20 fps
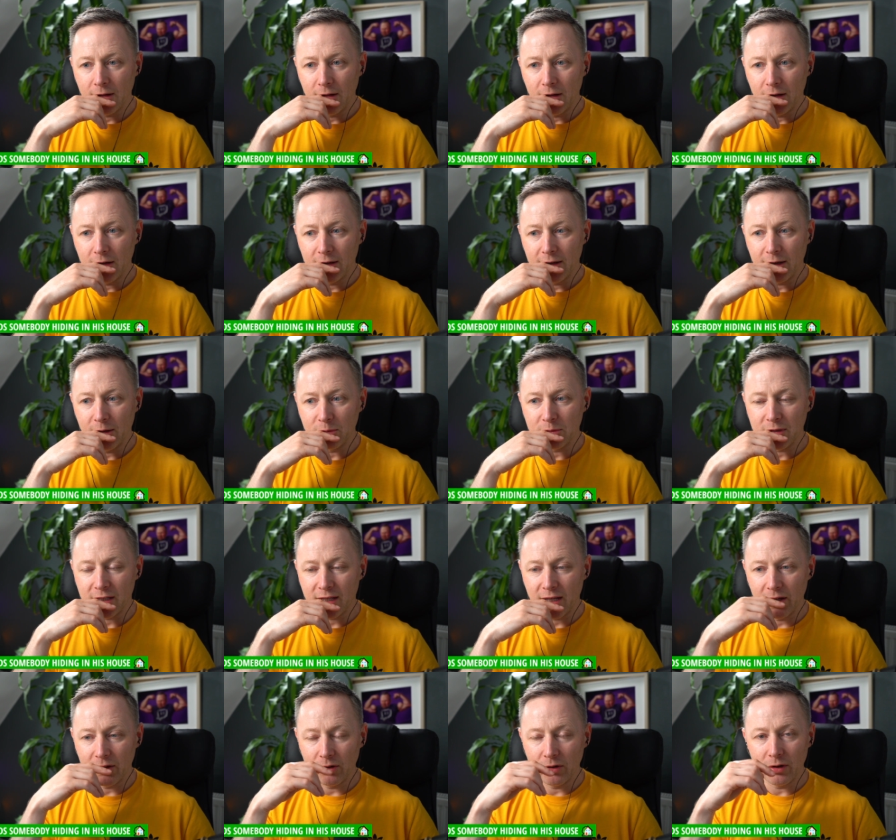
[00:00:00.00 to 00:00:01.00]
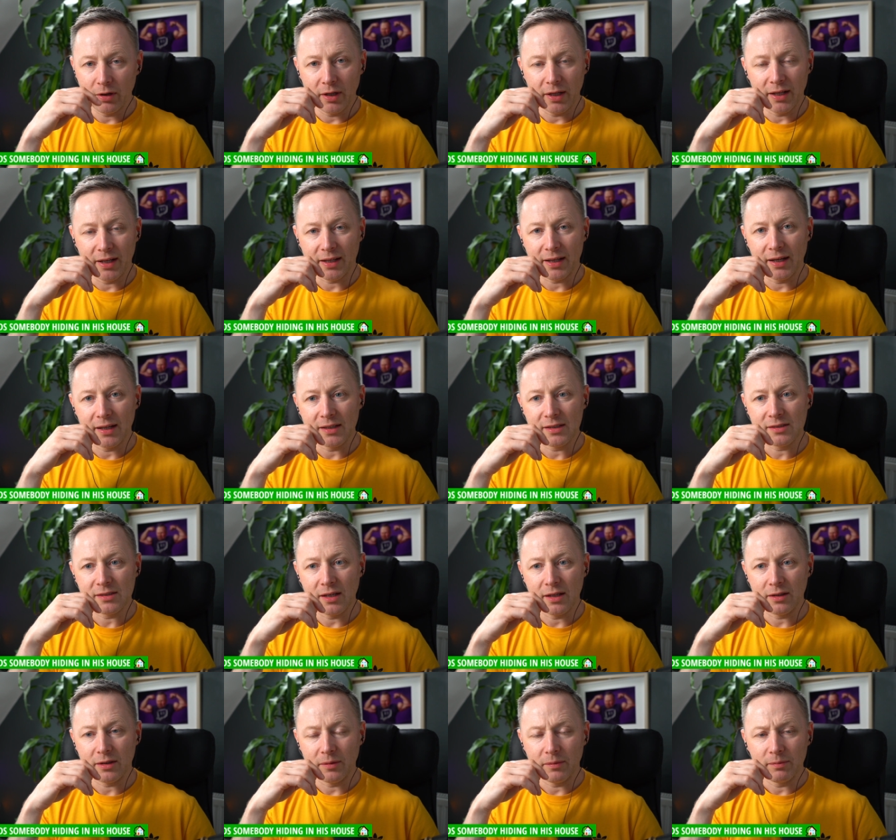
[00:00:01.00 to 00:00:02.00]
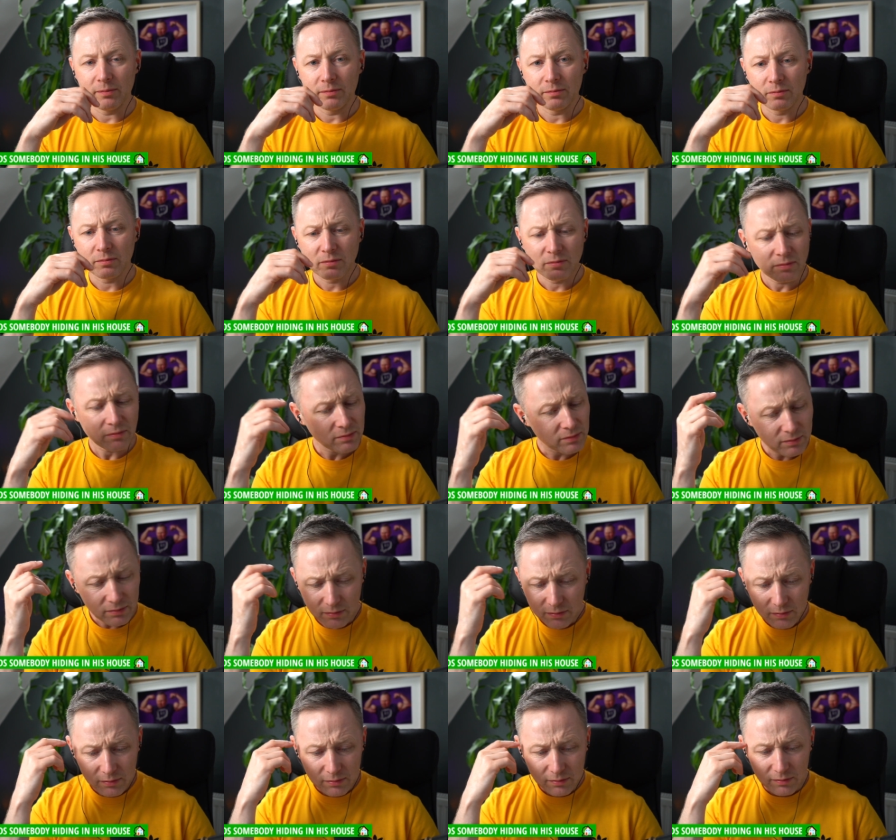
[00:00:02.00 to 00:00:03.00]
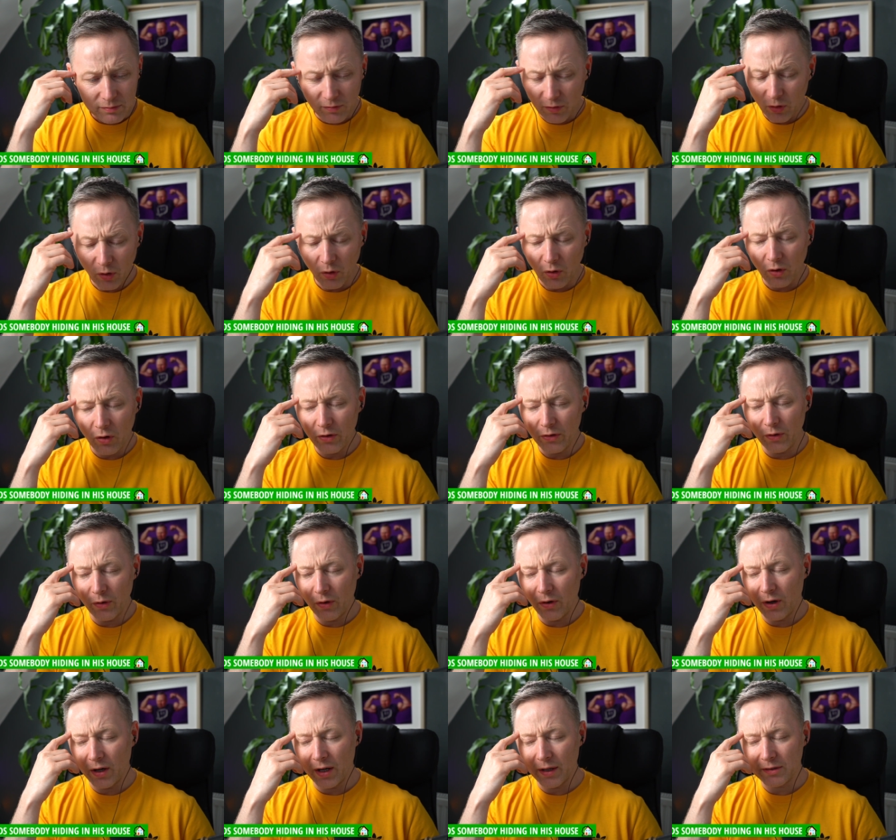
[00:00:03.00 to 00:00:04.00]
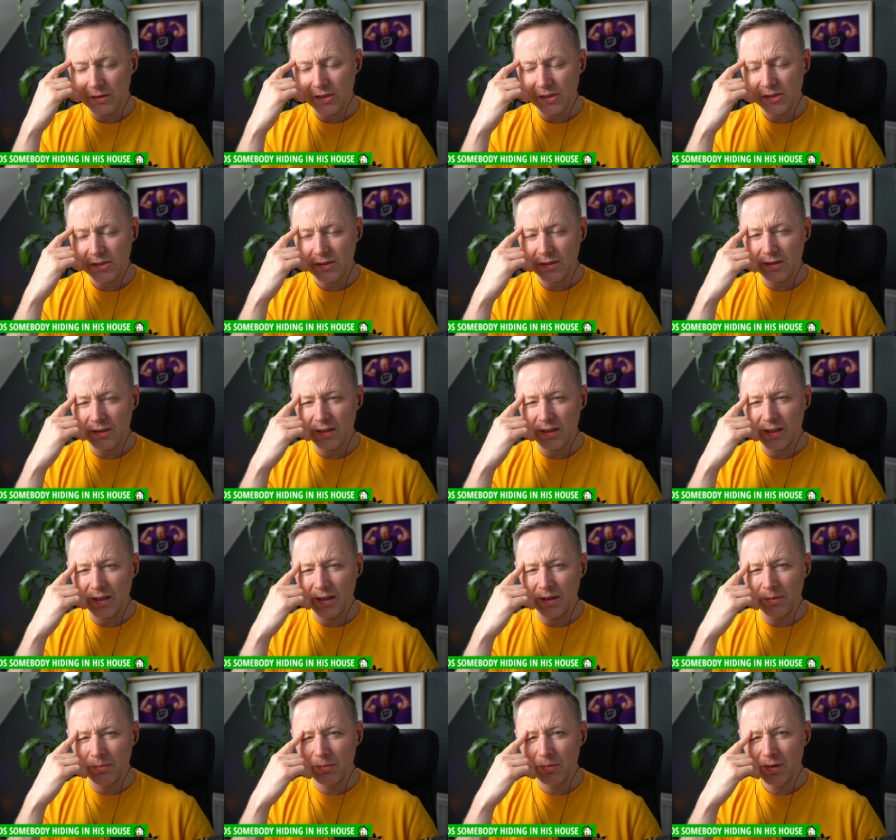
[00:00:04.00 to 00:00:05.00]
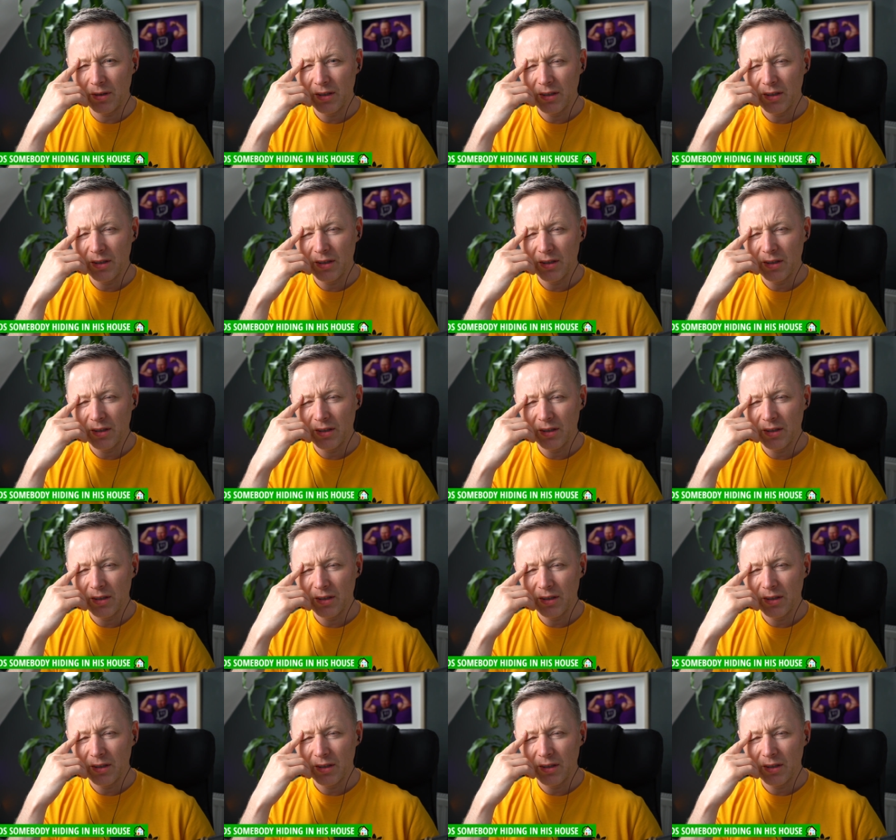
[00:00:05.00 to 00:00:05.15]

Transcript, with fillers: And he helped the guy out. And the guy said, no, no, I just, um,